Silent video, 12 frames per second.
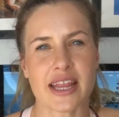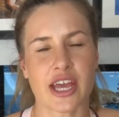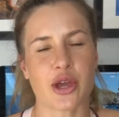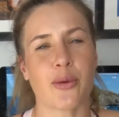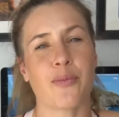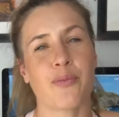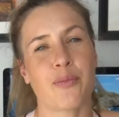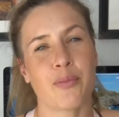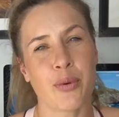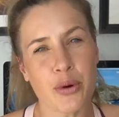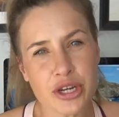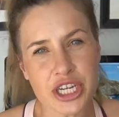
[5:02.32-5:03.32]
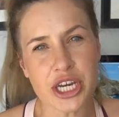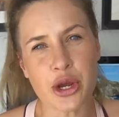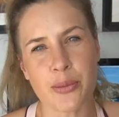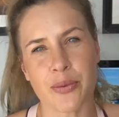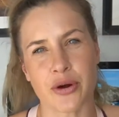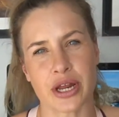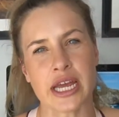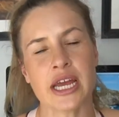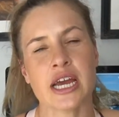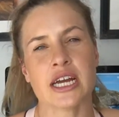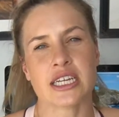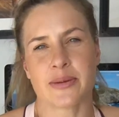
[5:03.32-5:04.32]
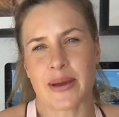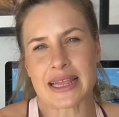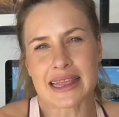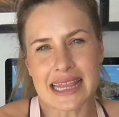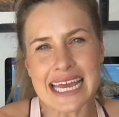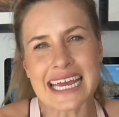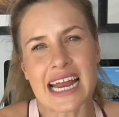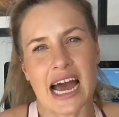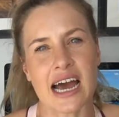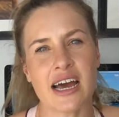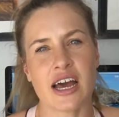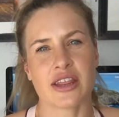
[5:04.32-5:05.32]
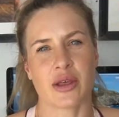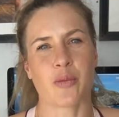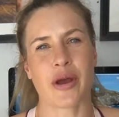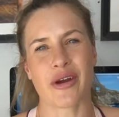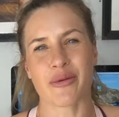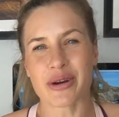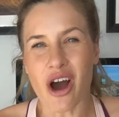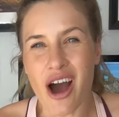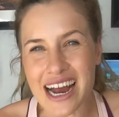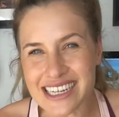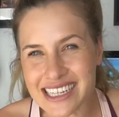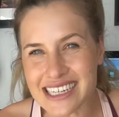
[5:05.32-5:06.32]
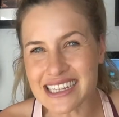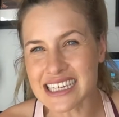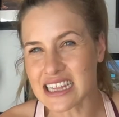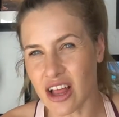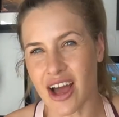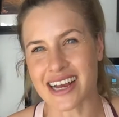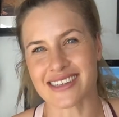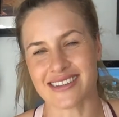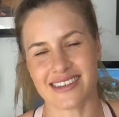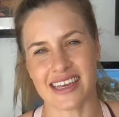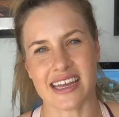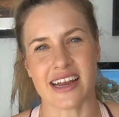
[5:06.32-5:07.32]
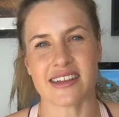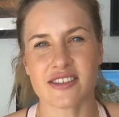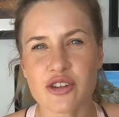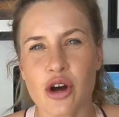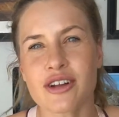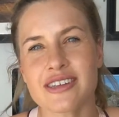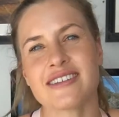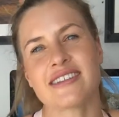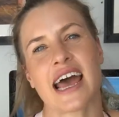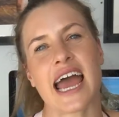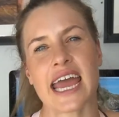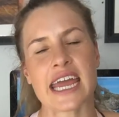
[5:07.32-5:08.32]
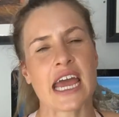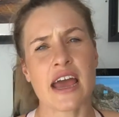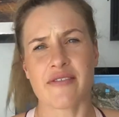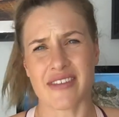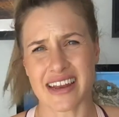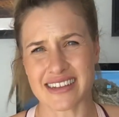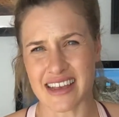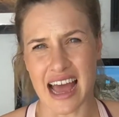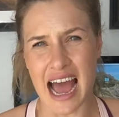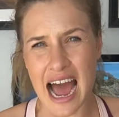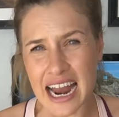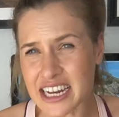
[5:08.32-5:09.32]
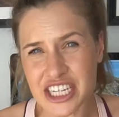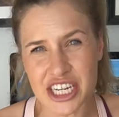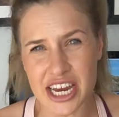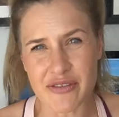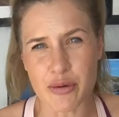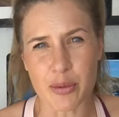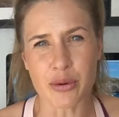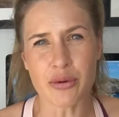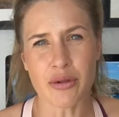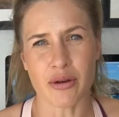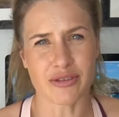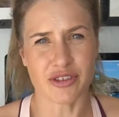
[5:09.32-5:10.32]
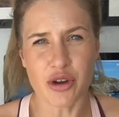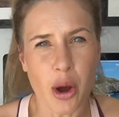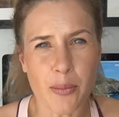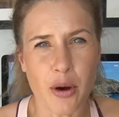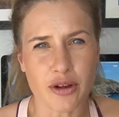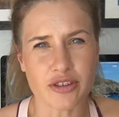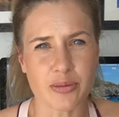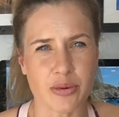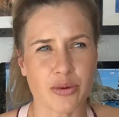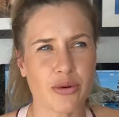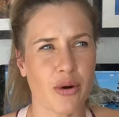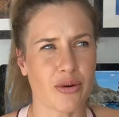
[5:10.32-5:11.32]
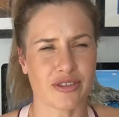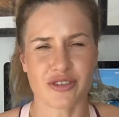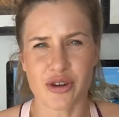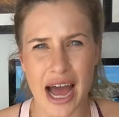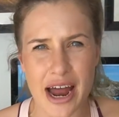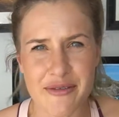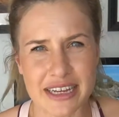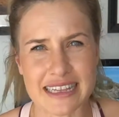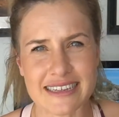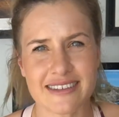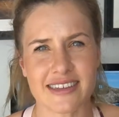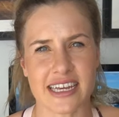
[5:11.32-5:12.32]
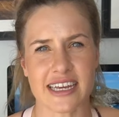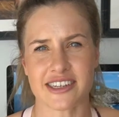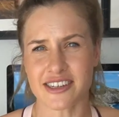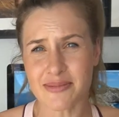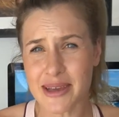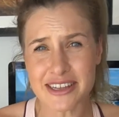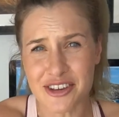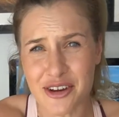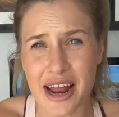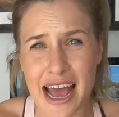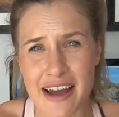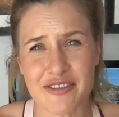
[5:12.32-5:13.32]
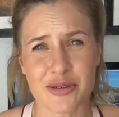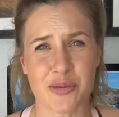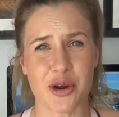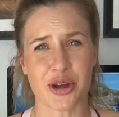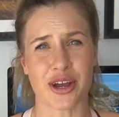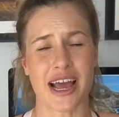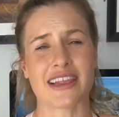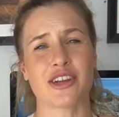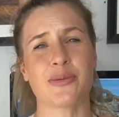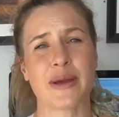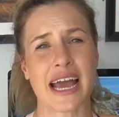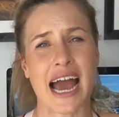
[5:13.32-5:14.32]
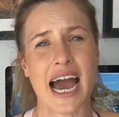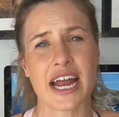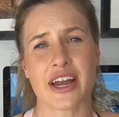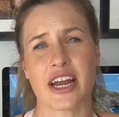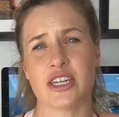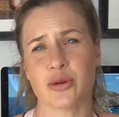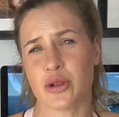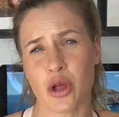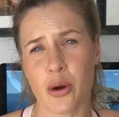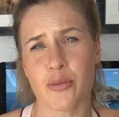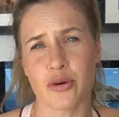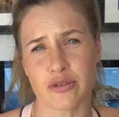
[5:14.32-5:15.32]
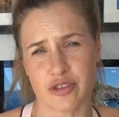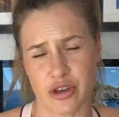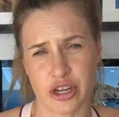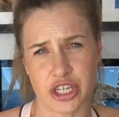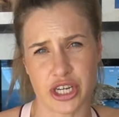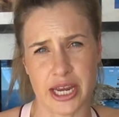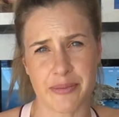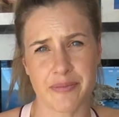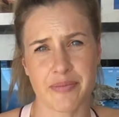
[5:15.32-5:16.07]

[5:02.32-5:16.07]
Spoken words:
that you're pushing your body to be leaner than where it would ideally like to sit. It's not to say that it's unachievable, or it's not possible, or it's unrealistic. It just means you're going to have to work a little bit harder and do a lot more searching.